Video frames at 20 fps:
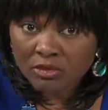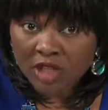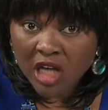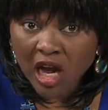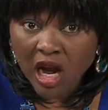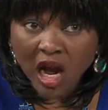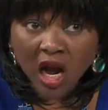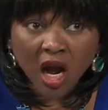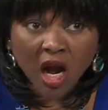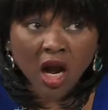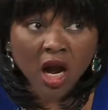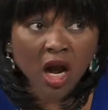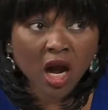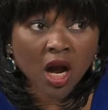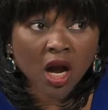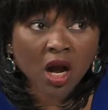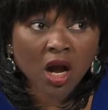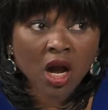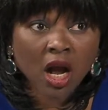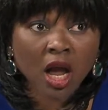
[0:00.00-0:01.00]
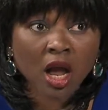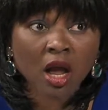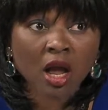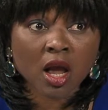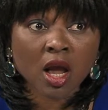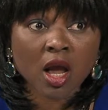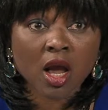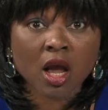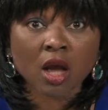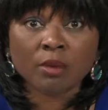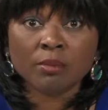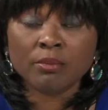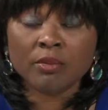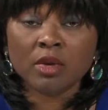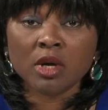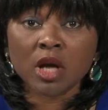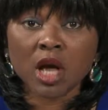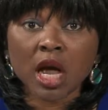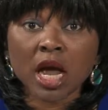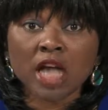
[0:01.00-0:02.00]
uh, uh, um
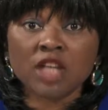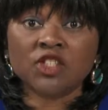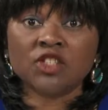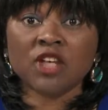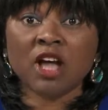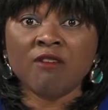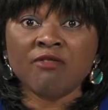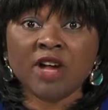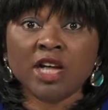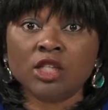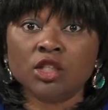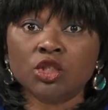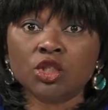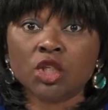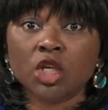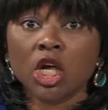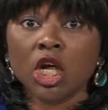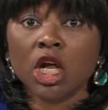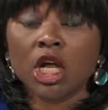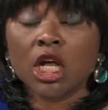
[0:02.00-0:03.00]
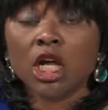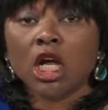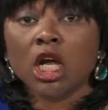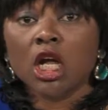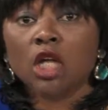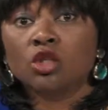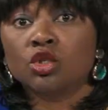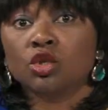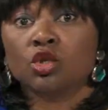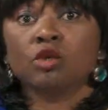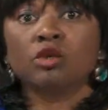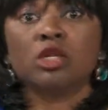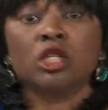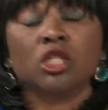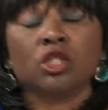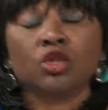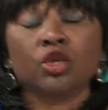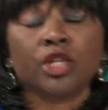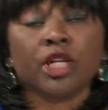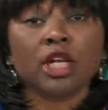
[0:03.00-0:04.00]
a servant to,
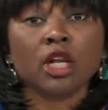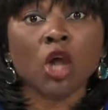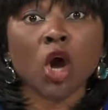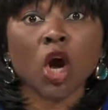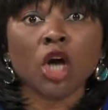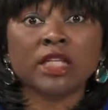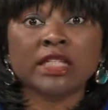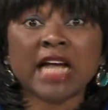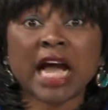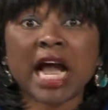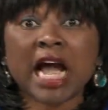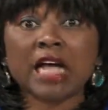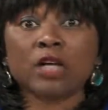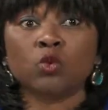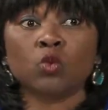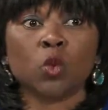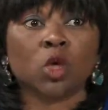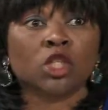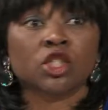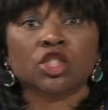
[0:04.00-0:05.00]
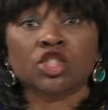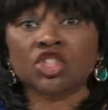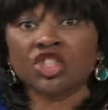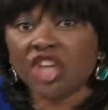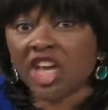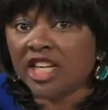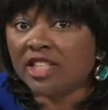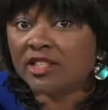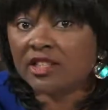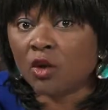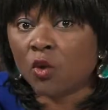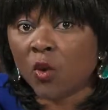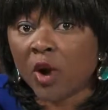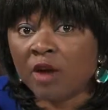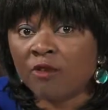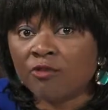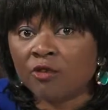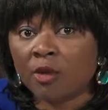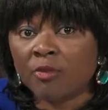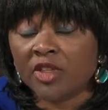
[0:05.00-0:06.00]
to the Lord that ha- was chased away
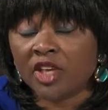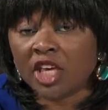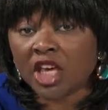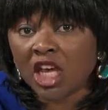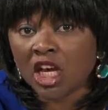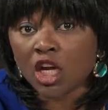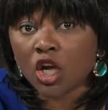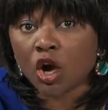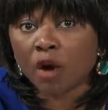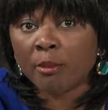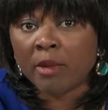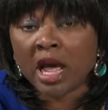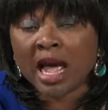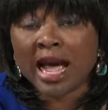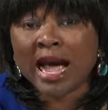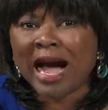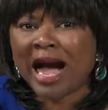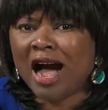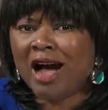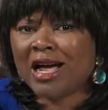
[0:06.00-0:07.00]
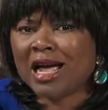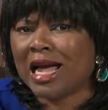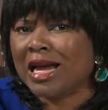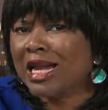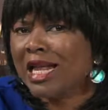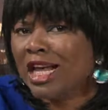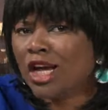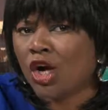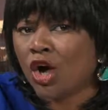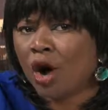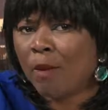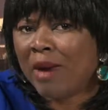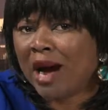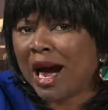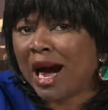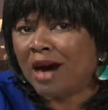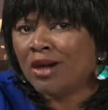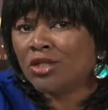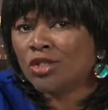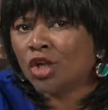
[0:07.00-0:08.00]
from the kingdom? How can he come
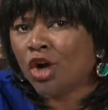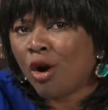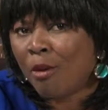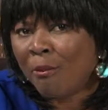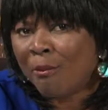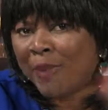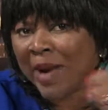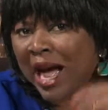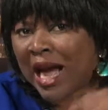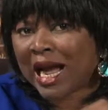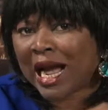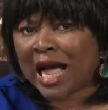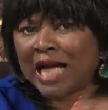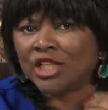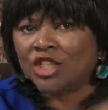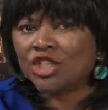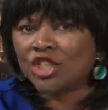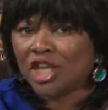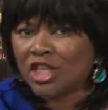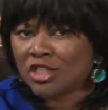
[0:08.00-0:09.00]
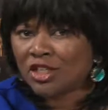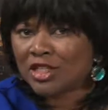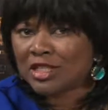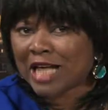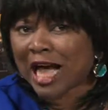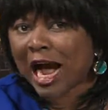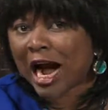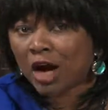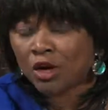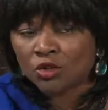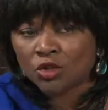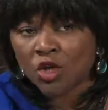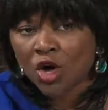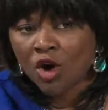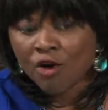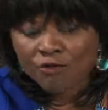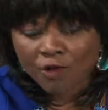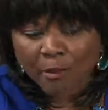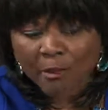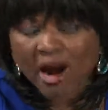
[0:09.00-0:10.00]
out, come back, and chase us out
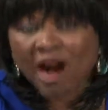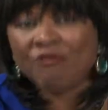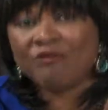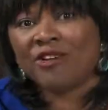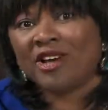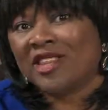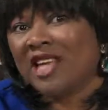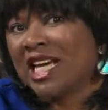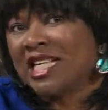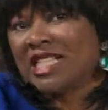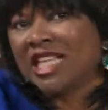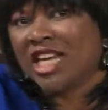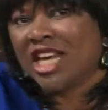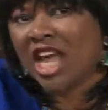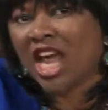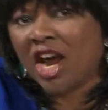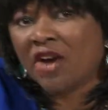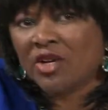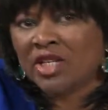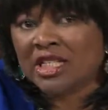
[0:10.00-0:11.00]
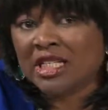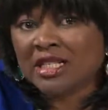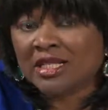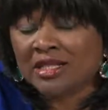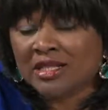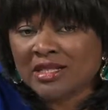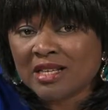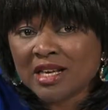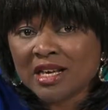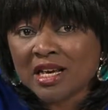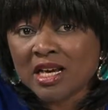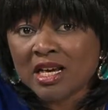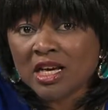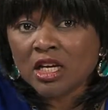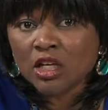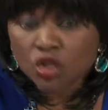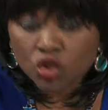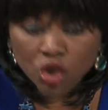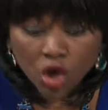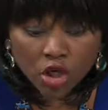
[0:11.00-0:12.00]
from our Father's inheritance?
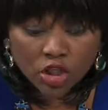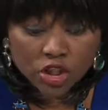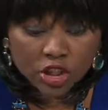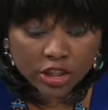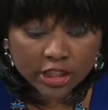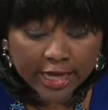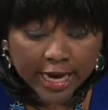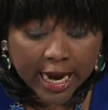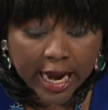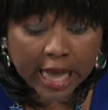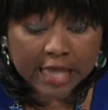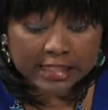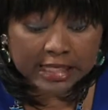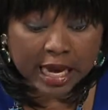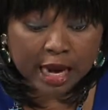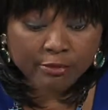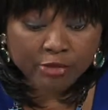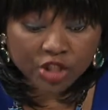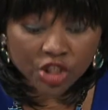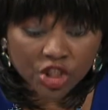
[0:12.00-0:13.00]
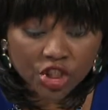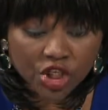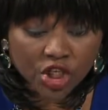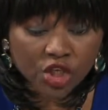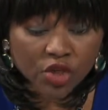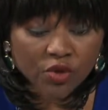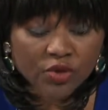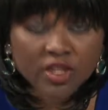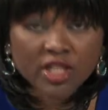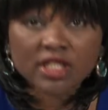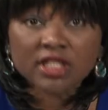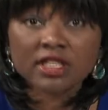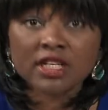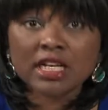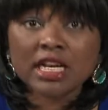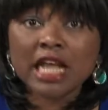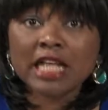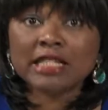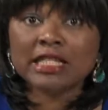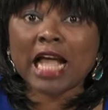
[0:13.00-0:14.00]
So today, as I am teaching you this
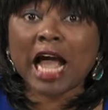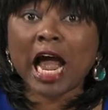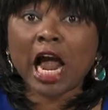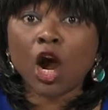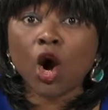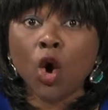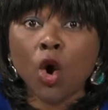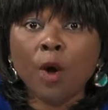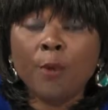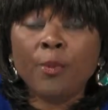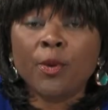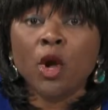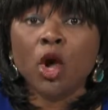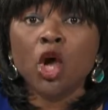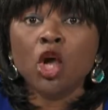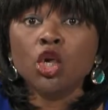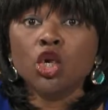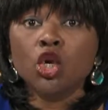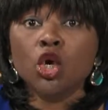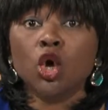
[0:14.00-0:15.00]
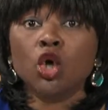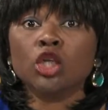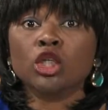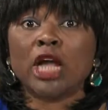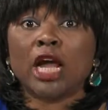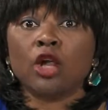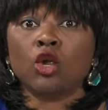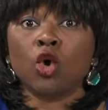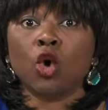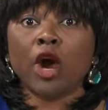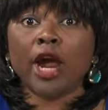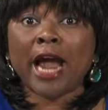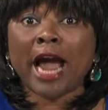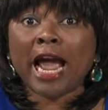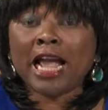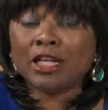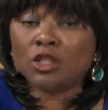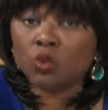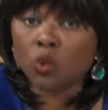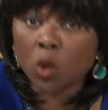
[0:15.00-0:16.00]
thing, I hope you know that your
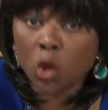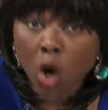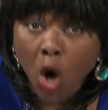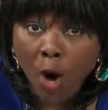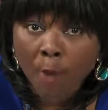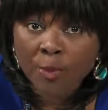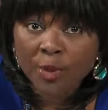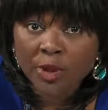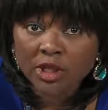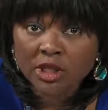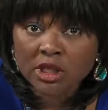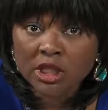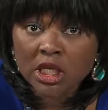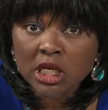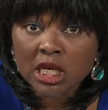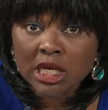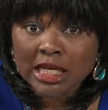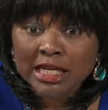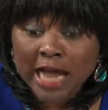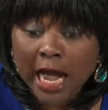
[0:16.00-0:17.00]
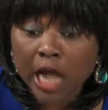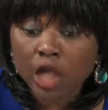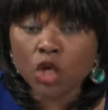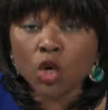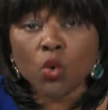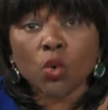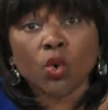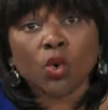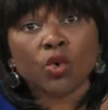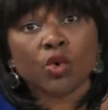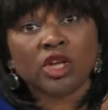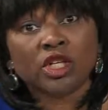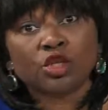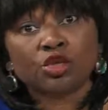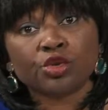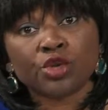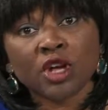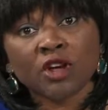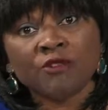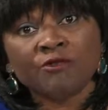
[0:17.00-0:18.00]
eyes will open, that you will
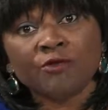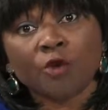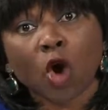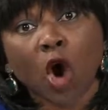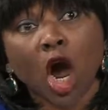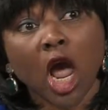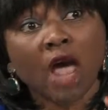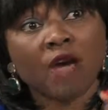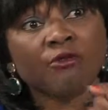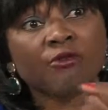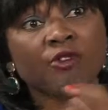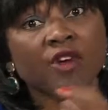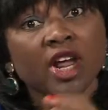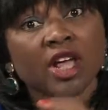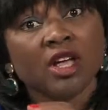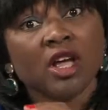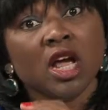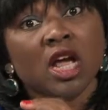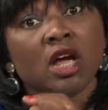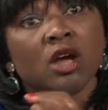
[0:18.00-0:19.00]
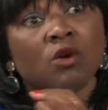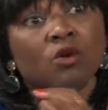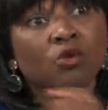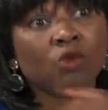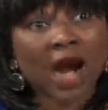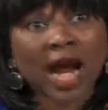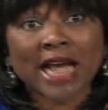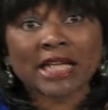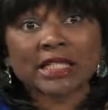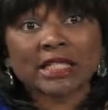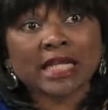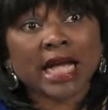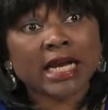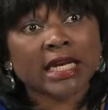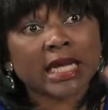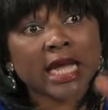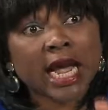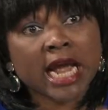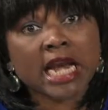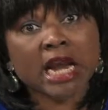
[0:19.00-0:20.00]
retrieve every right that
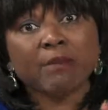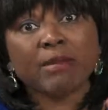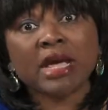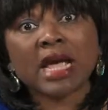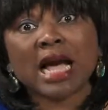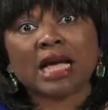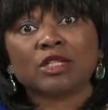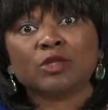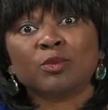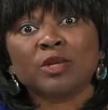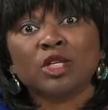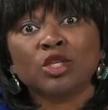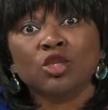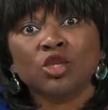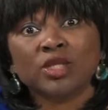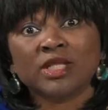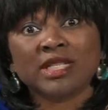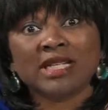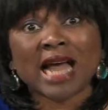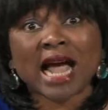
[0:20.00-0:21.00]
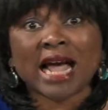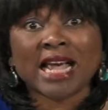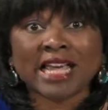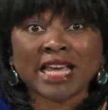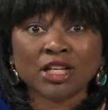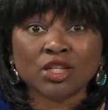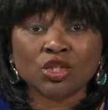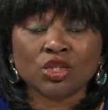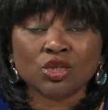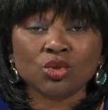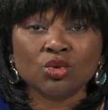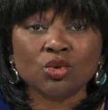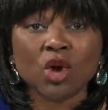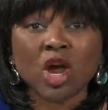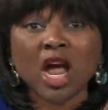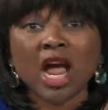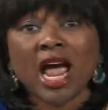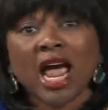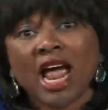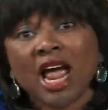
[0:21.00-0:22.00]
the enemy has been using against you
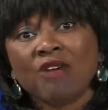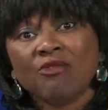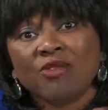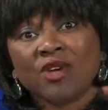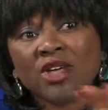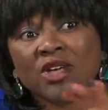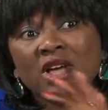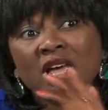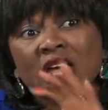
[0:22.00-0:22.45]
every